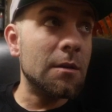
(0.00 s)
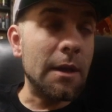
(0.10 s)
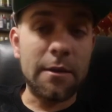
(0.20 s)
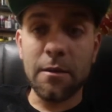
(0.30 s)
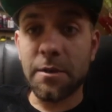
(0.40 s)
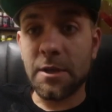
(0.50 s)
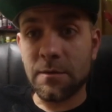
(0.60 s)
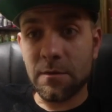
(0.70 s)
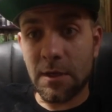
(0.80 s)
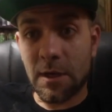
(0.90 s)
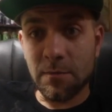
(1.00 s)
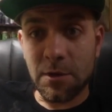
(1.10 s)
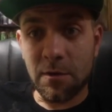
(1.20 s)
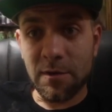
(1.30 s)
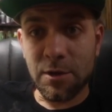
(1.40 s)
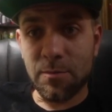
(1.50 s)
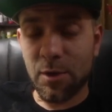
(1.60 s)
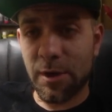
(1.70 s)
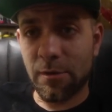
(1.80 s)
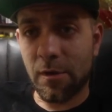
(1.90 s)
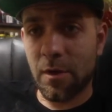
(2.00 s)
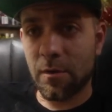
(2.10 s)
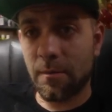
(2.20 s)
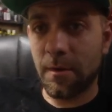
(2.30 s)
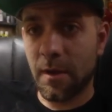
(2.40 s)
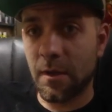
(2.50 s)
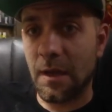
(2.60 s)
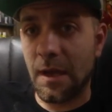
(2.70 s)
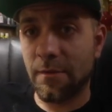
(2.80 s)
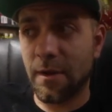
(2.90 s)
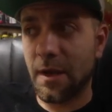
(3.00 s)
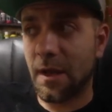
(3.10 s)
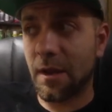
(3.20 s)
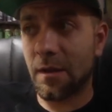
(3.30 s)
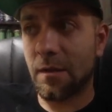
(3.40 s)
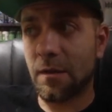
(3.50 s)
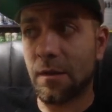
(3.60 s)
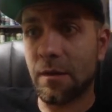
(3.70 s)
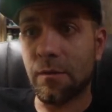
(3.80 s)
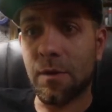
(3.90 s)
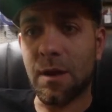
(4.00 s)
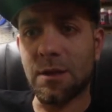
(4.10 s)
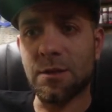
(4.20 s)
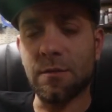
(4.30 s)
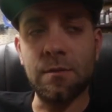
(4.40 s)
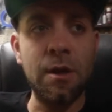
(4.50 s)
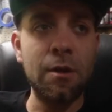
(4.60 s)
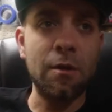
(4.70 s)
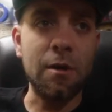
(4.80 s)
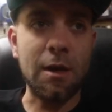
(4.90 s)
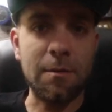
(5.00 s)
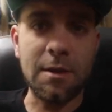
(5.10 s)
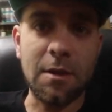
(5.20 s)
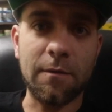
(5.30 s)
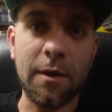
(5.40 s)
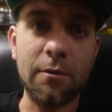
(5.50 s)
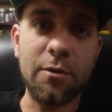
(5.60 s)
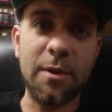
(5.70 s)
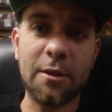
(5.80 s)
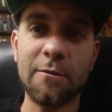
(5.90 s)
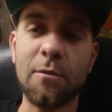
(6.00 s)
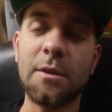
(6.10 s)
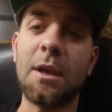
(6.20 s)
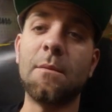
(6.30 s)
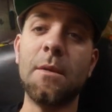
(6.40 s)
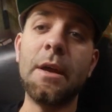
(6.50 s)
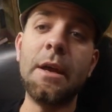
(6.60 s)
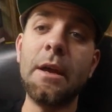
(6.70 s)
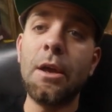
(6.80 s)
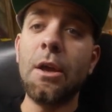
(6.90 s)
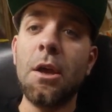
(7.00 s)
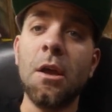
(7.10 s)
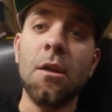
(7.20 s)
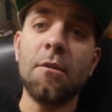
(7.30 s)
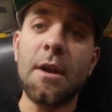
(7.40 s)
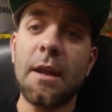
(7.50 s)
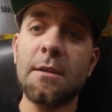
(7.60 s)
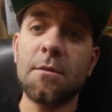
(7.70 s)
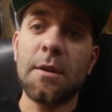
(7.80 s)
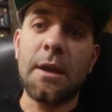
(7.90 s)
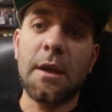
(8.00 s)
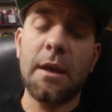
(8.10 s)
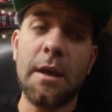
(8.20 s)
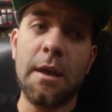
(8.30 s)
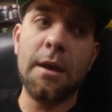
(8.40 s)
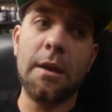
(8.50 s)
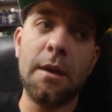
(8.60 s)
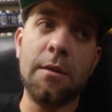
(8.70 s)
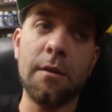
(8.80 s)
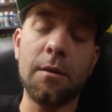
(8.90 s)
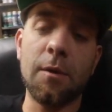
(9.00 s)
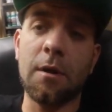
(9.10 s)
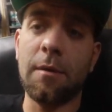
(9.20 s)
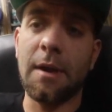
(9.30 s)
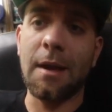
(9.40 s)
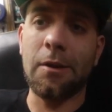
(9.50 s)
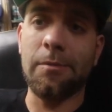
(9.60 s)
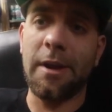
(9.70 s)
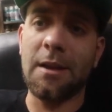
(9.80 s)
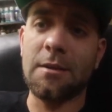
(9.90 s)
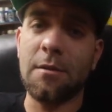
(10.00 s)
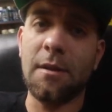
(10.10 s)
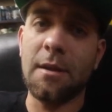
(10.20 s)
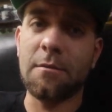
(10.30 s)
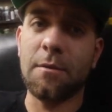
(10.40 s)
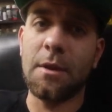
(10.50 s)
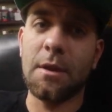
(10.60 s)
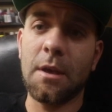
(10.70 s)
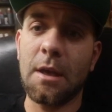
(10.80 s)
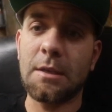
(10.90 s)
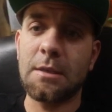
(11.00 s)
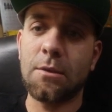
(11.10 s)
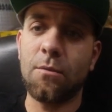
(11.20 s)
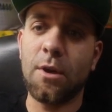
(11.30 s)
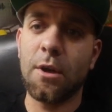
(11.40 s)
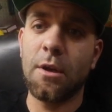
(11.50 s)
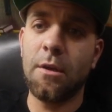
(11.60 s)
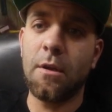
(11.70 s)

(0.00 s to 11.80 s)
take your baits full time, so I'll just bring you along with me every day. Well, I should correct myself. I don't do baits full time. 3 days a week. During the work week, I do baits. 2 days a week, I still work